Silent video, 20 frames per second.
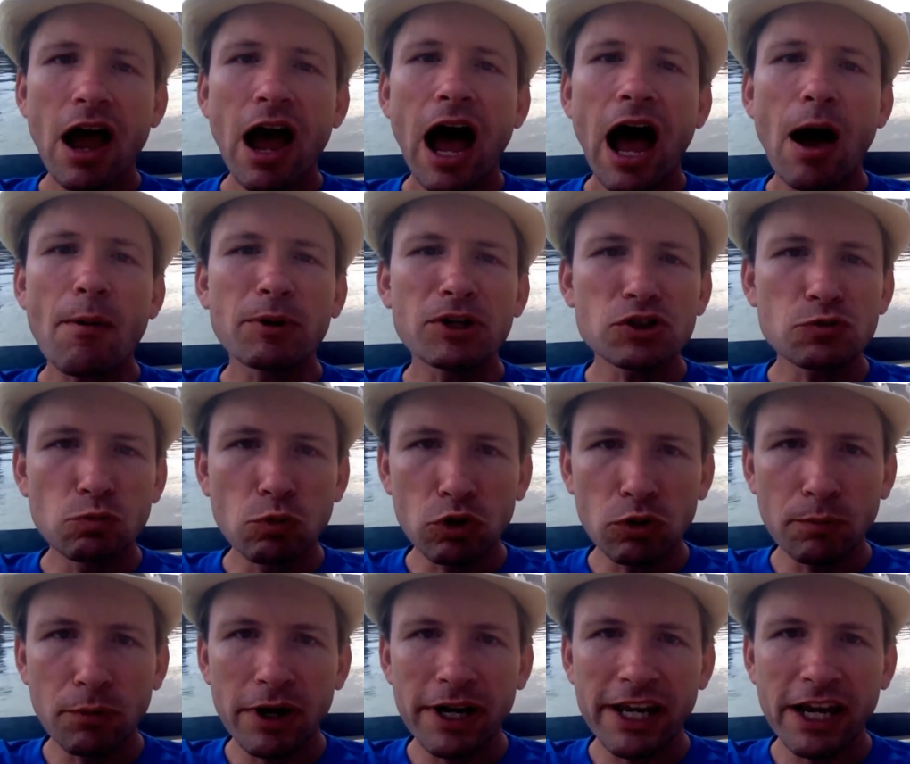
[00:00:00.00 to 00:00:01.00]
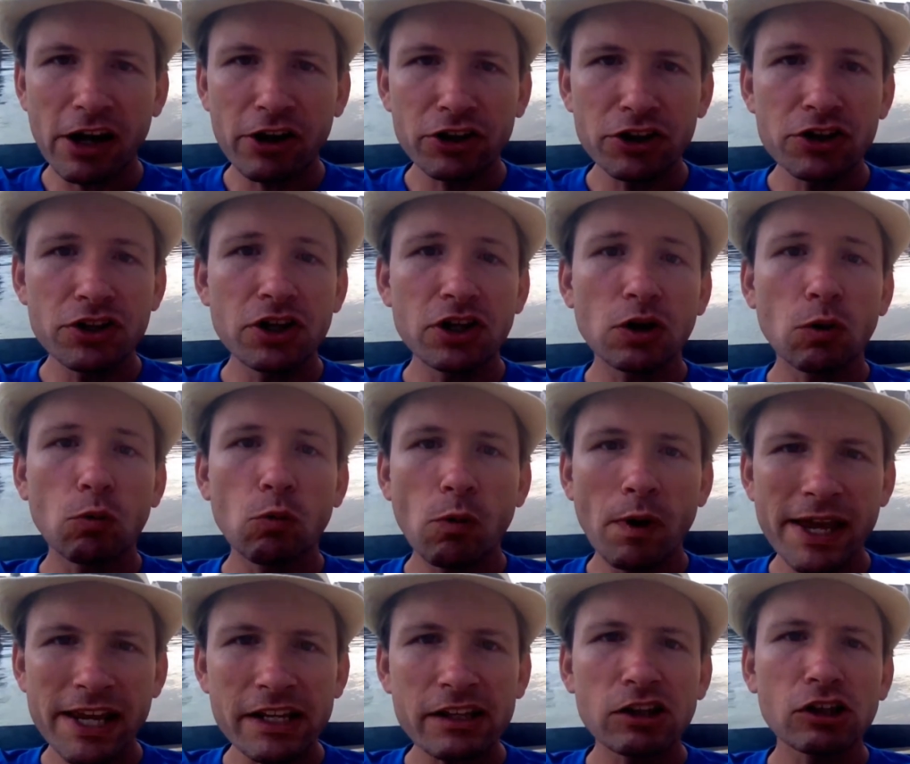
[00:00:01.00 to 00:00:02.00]
How much more money are you going to
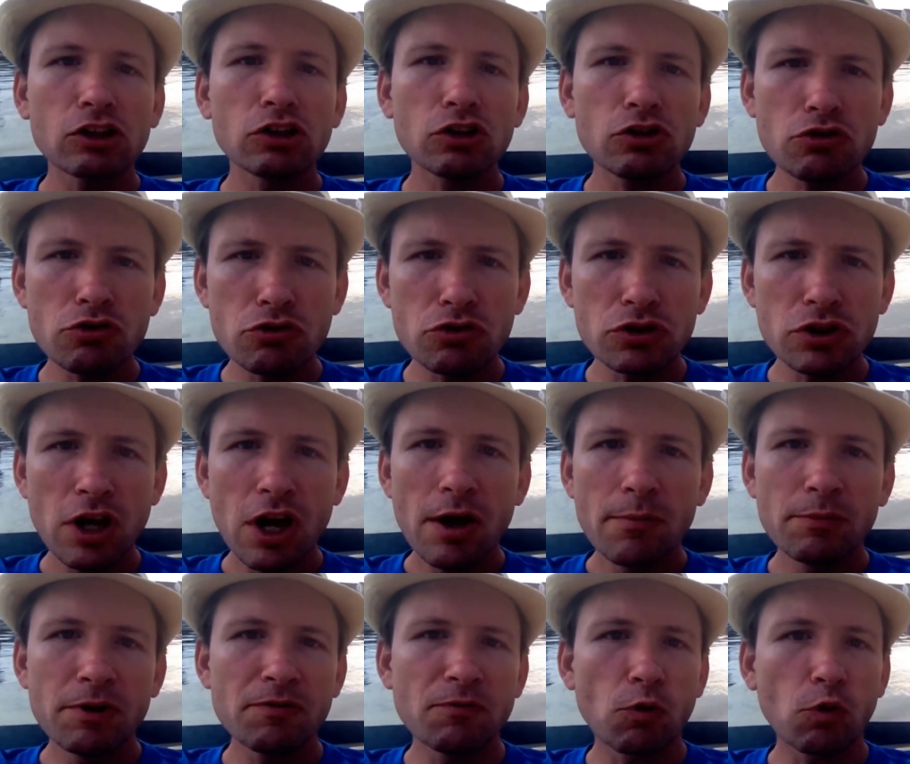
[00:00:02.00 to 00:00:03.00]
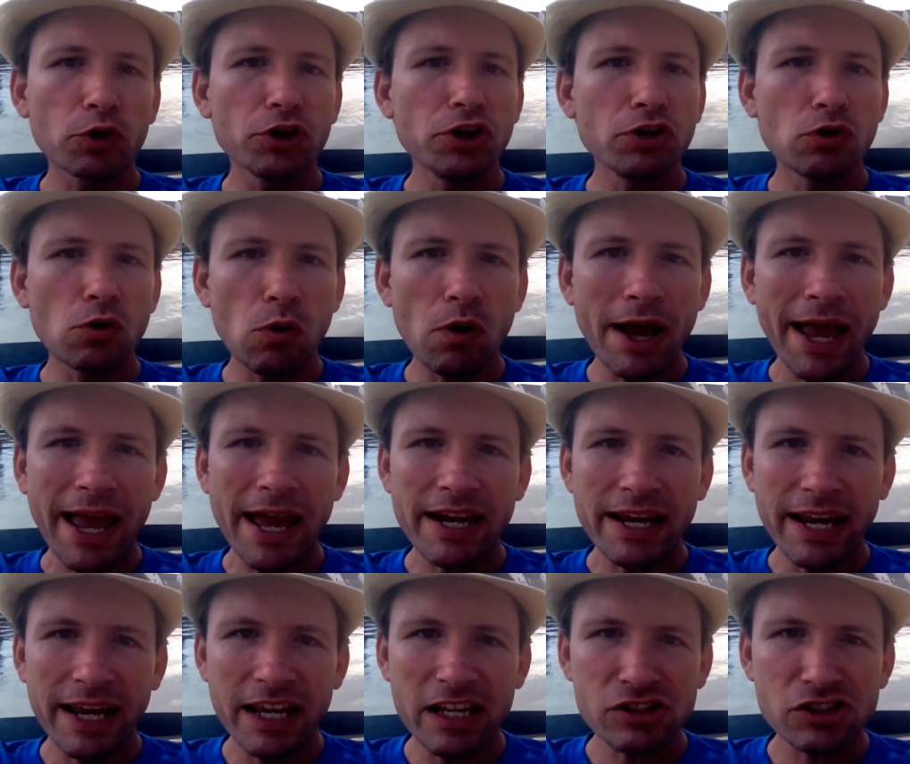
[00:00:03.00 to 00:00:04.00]
wait to lose before you go ahead
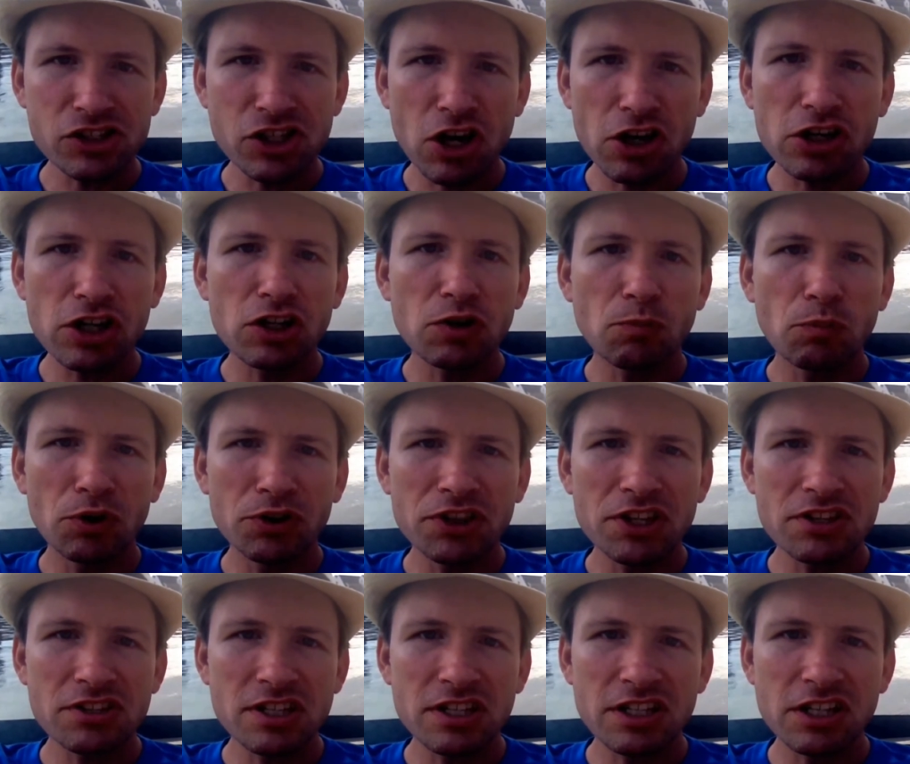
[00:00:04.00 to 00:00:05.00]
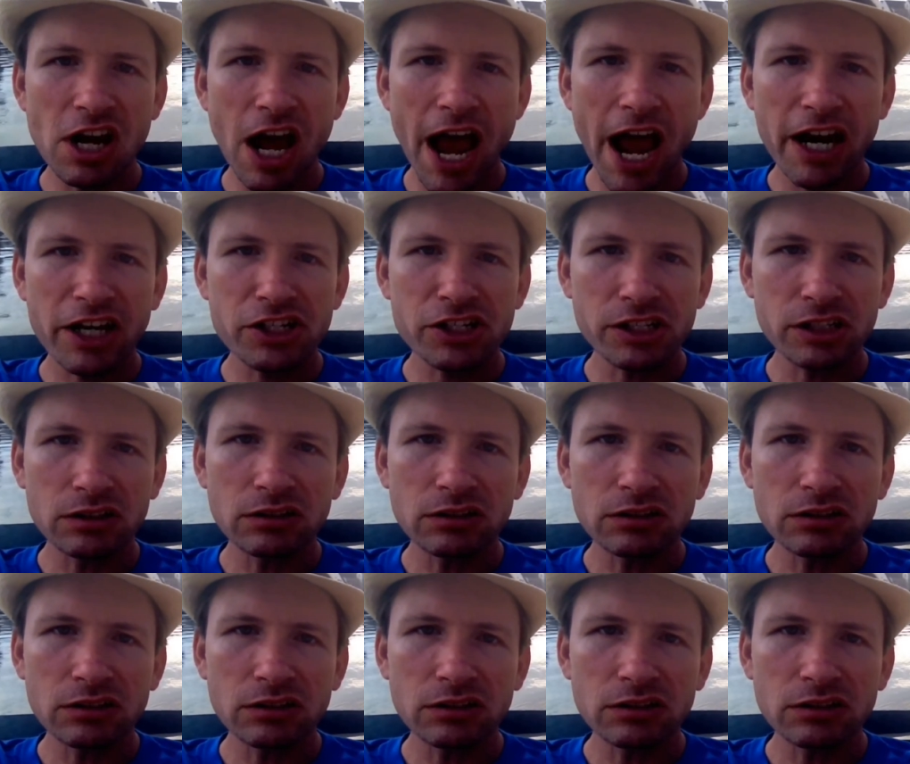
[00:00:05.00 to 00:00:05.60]
and get started and put this into action?